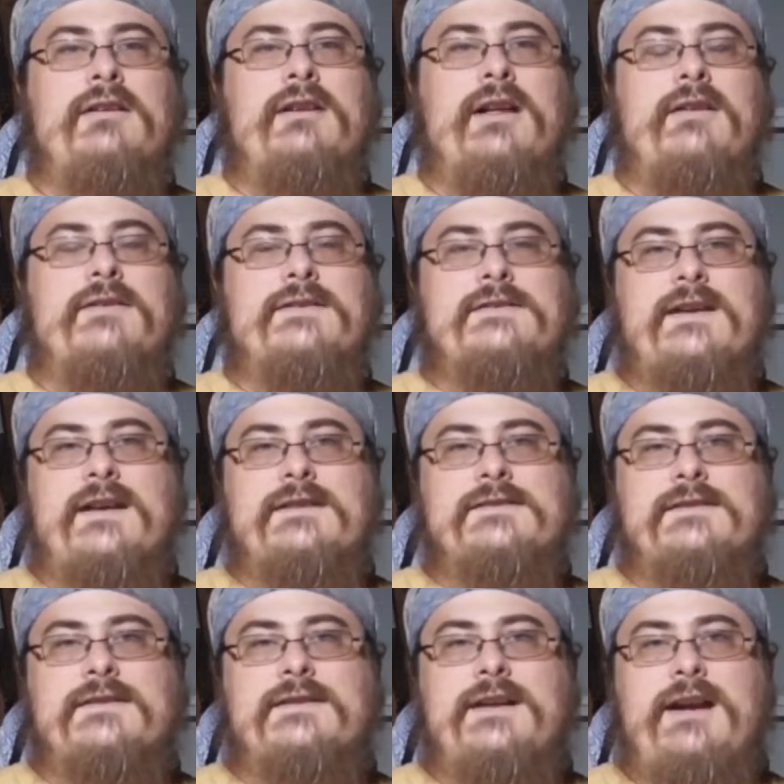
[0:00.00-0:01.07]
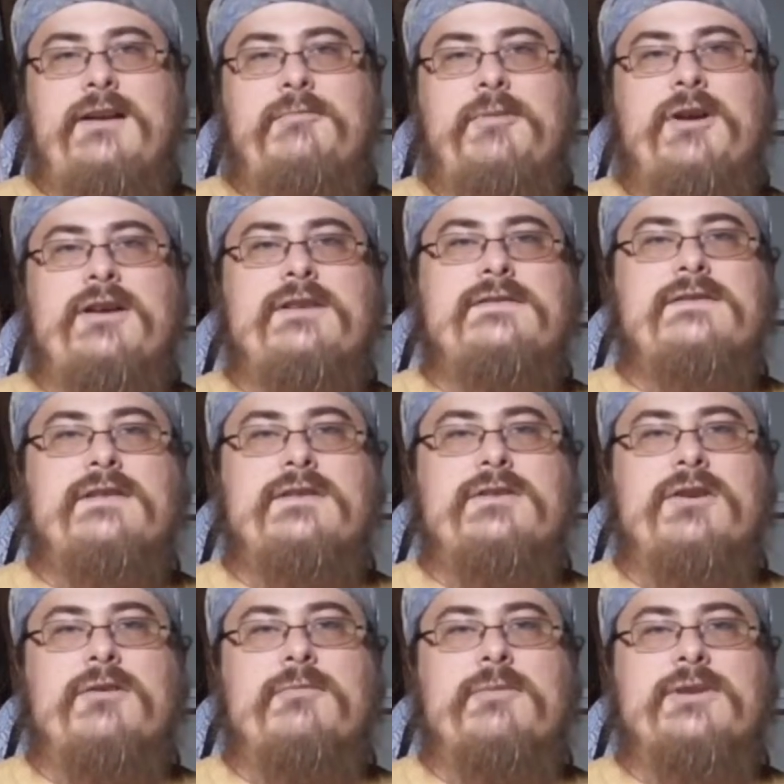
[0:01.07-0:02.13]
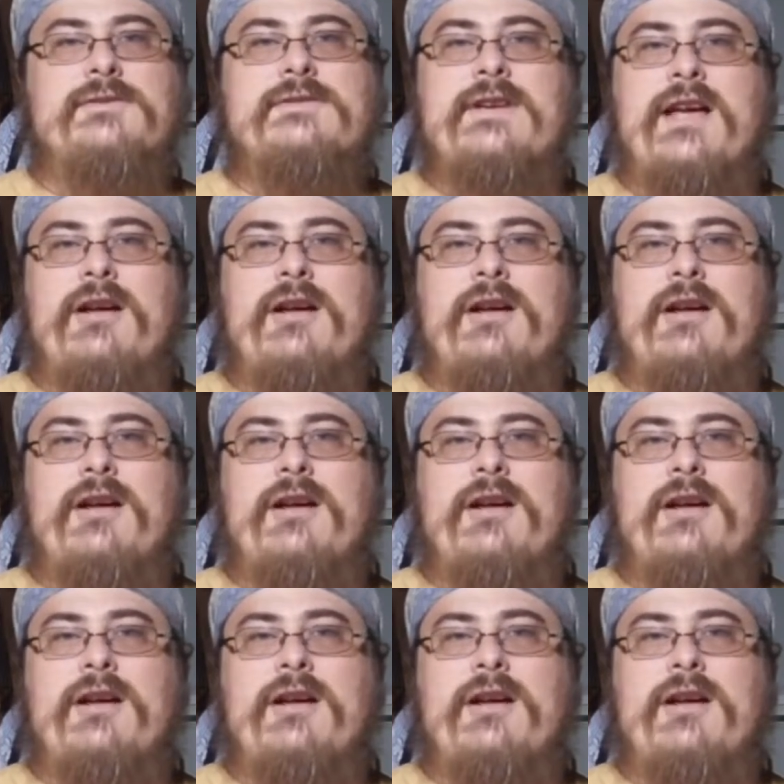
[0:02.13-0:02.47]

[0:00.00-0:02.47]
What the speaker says: Now, the size of the data bus determines